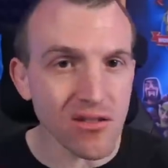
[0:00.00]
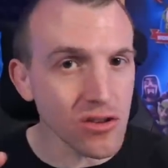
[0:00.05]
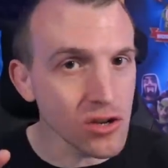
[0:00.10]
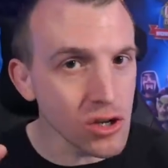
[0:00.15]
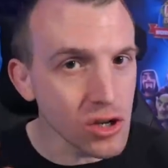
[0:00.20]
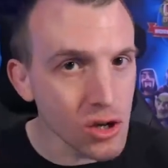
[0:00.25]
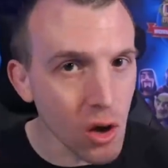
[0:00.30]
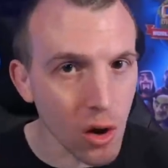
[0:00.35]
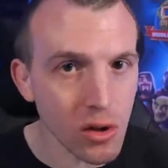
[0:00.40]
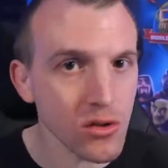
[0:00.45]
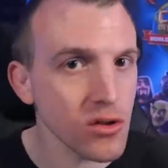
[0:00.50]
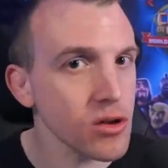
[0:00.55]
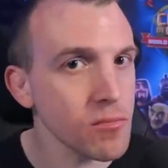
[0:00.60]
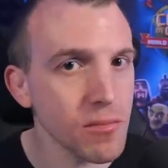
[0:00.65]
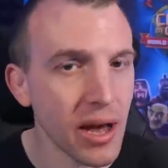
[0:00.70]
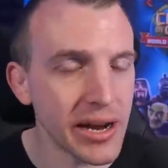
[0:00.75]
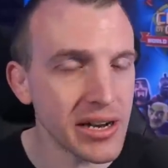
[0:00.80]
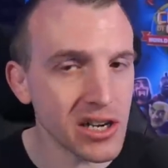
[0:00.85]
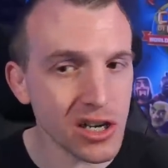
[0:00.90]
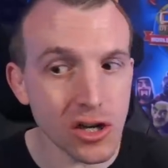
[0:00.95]
not to
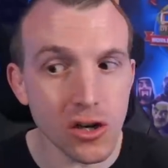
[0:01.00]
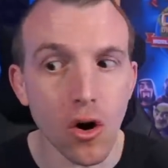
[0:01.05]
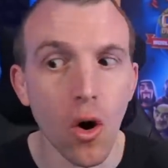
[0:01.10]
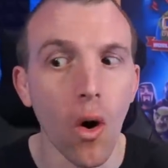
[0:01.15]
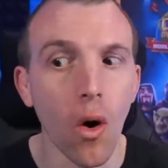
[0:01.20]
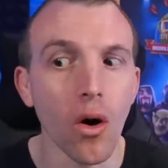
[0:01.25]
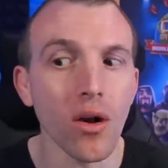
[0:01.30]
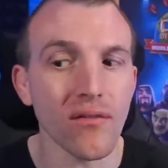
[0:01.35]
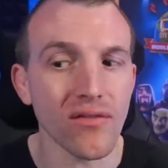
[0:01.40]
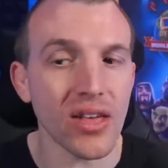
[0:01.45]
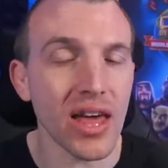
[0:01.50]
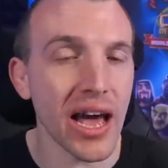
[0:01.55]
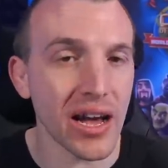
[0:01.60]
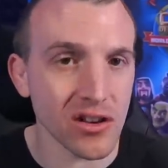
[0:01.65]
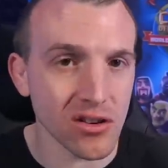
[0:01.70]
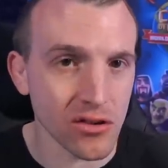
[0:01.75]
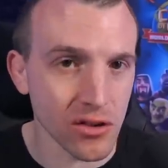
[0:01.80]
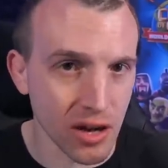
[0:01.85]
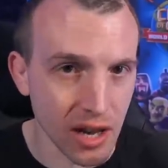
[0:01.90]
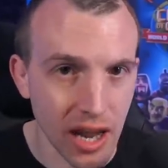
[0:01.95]
mention all of the
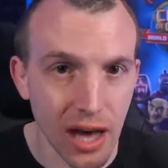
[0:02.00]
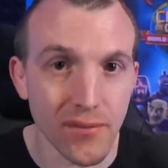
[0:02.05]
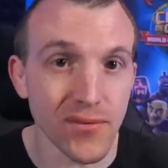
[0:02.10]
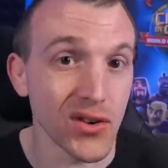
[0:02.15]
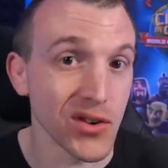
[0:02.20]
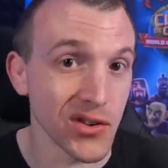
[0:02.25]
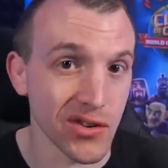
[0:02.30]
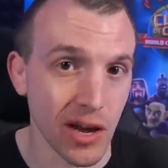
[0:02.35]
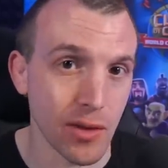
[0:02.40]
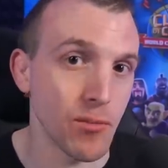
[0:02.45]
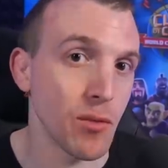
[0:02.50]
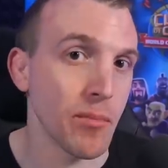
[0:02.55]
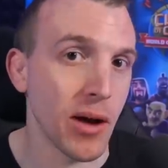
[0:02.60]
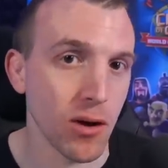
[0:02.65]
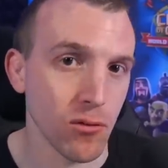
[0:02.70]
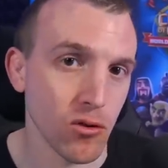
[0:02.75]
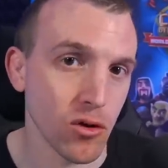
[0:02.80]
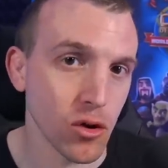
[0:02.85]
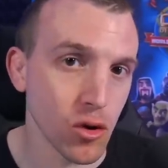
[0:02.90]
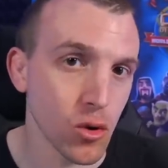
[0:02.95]
extra levels I'm
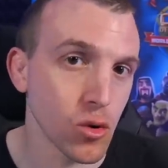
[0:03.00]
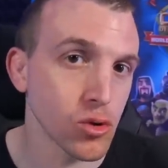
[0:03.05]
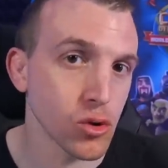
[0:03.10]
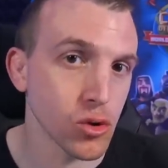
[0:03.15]
about to go